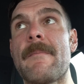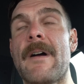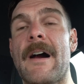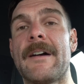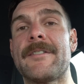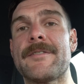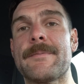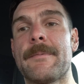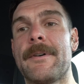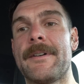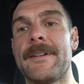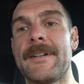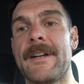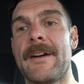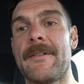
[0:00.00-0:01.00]
I just wanted
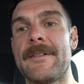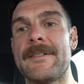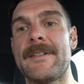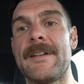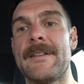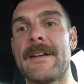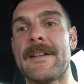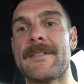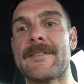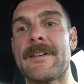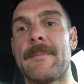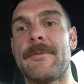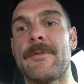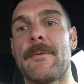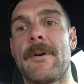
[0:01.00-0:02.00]
to guarantee that
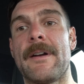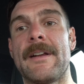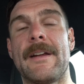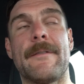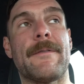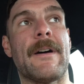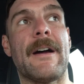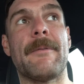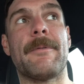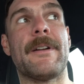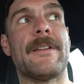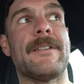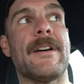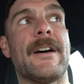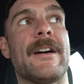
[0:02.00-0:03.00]
sub 20. If I would
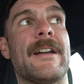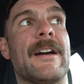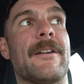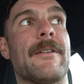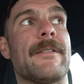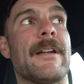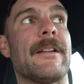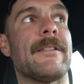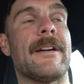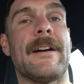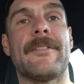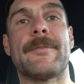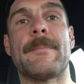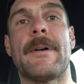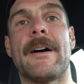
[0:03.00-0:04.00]
have died out on that
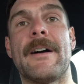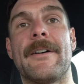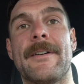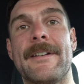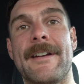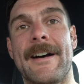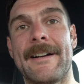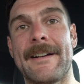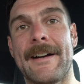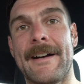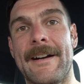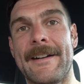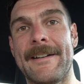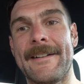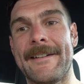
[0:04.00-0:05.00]
last mile and not
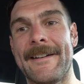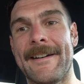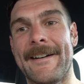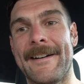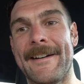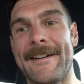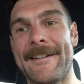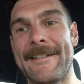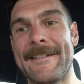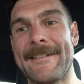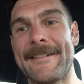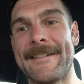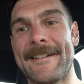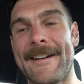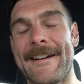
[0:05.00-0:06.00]
got
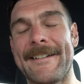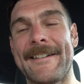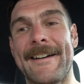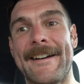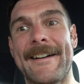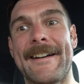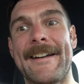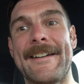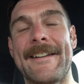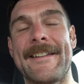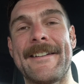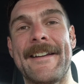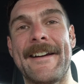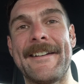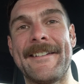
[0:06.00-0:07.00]
into the
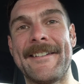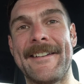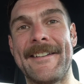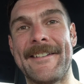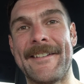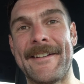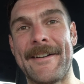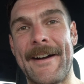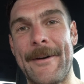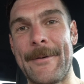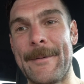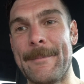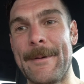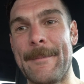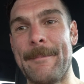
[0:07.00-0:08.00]
19s there, I would
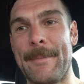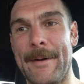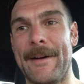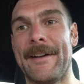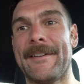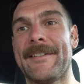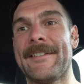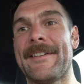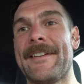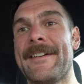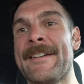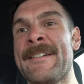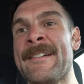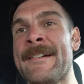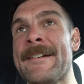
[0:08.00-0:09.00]
have been pissed.
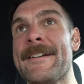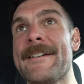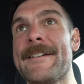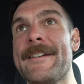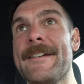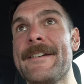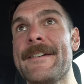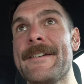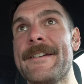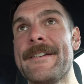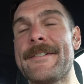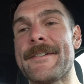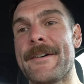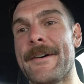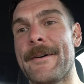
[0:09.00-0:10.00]

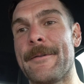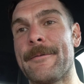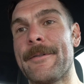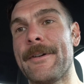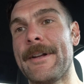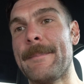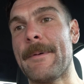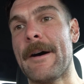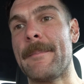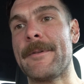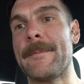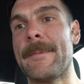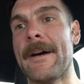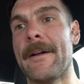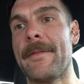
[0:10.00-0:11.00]
So really pumped
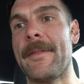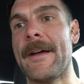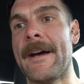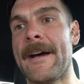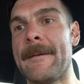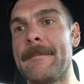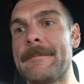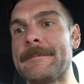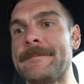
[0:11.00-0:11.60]
about that.